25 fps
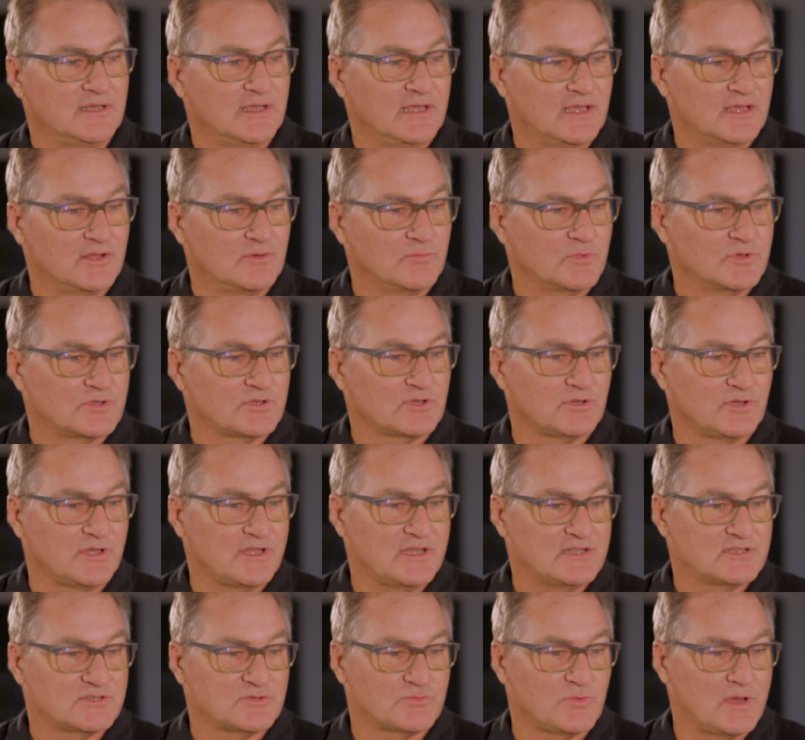And with
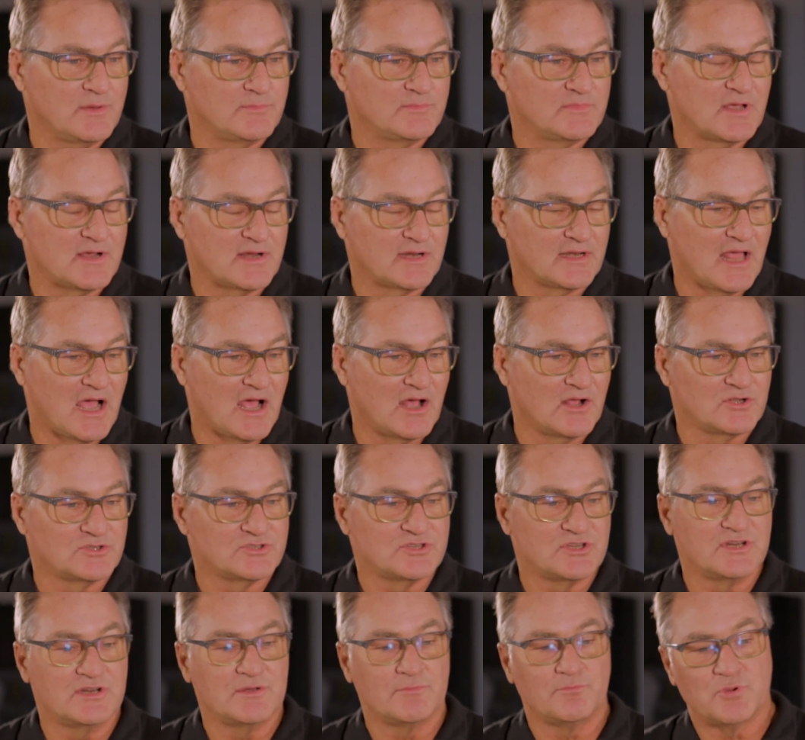clean sweep
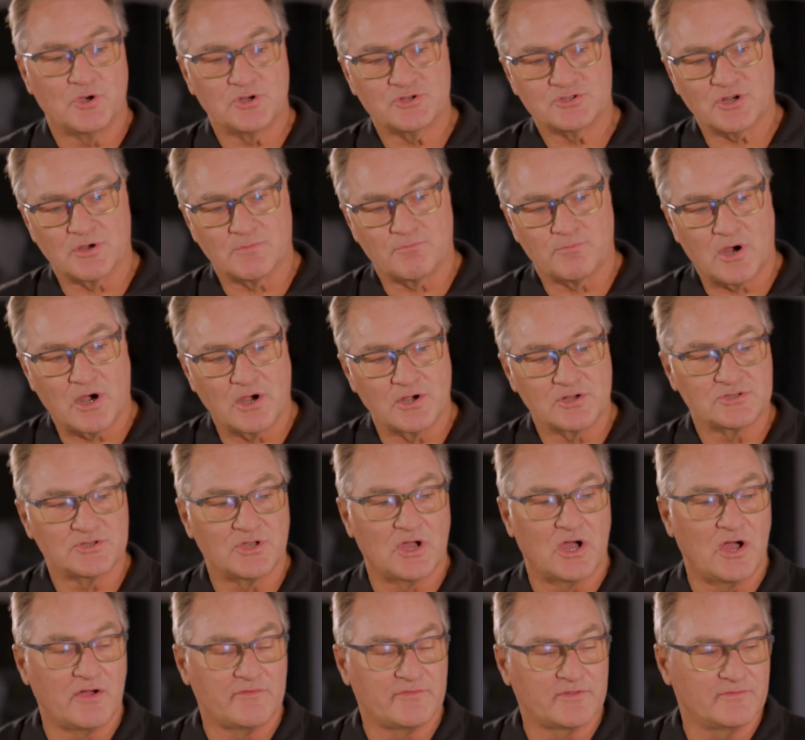technology to push our parts
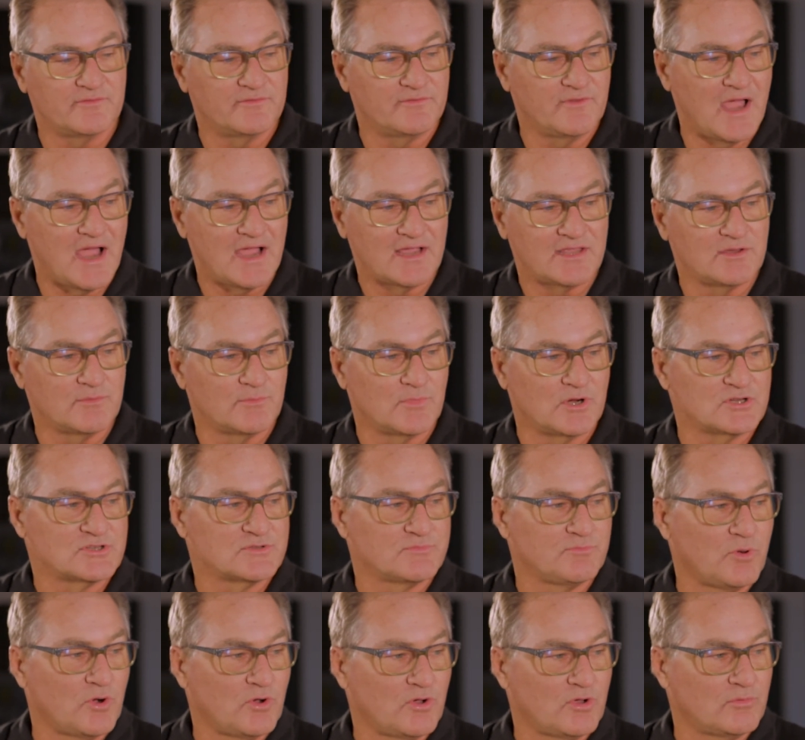off and vacuum our
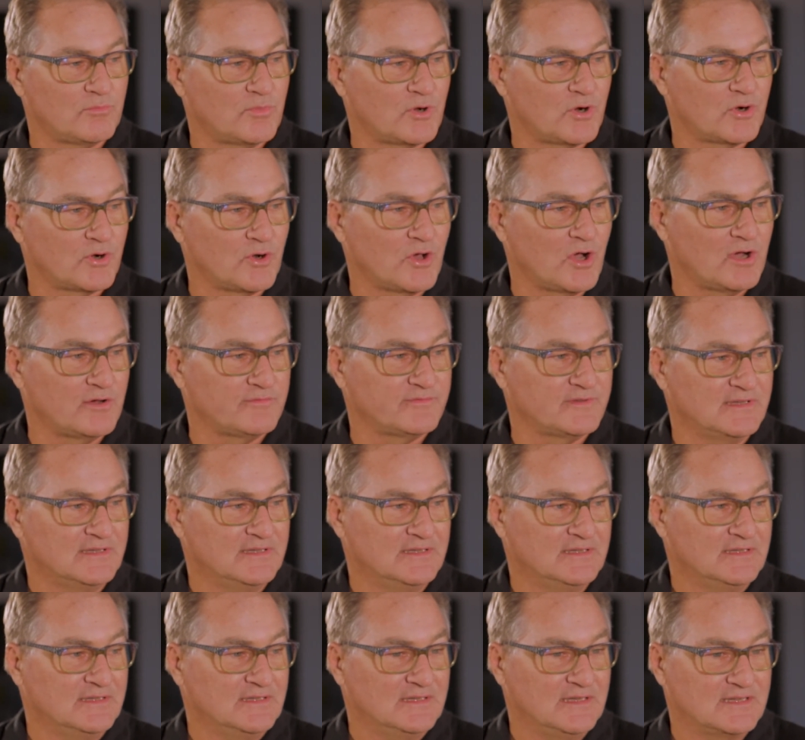spoil board off,
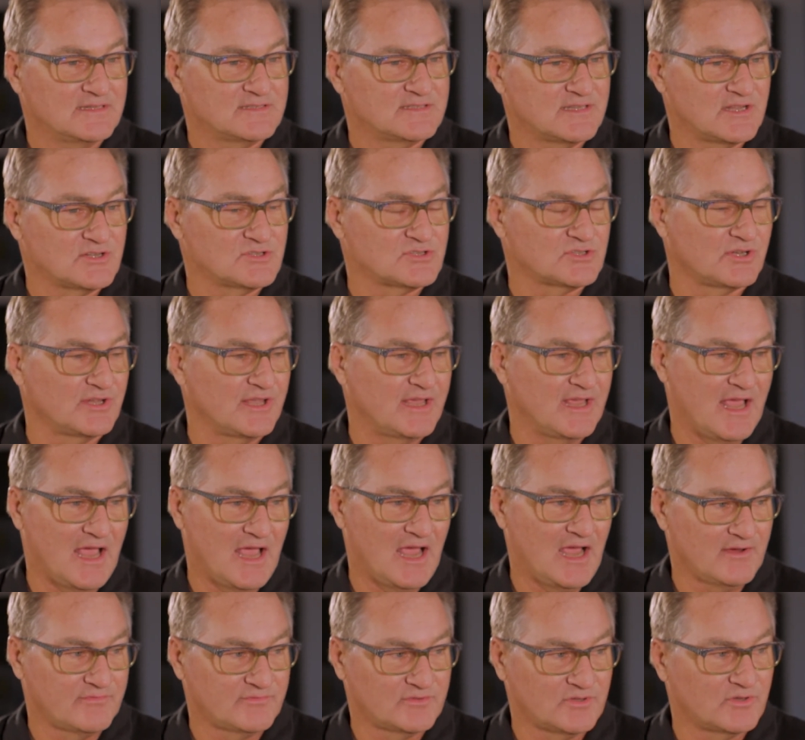essentially
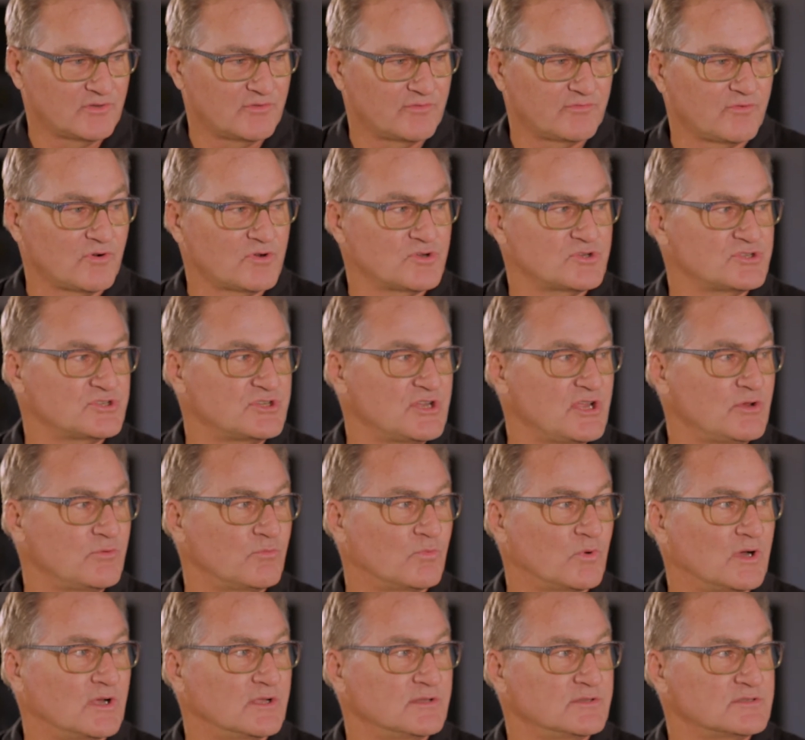after the first sheet
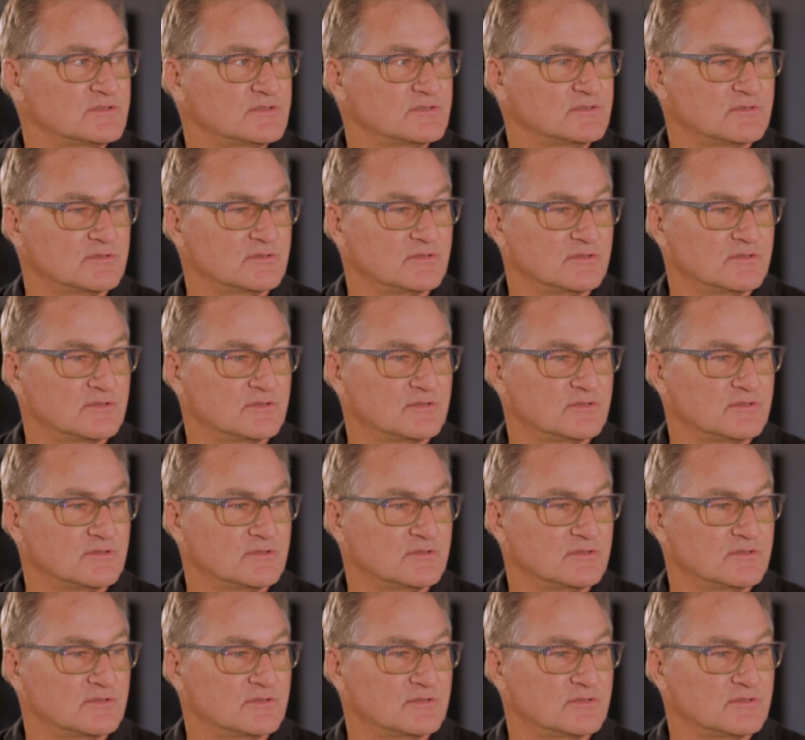runs,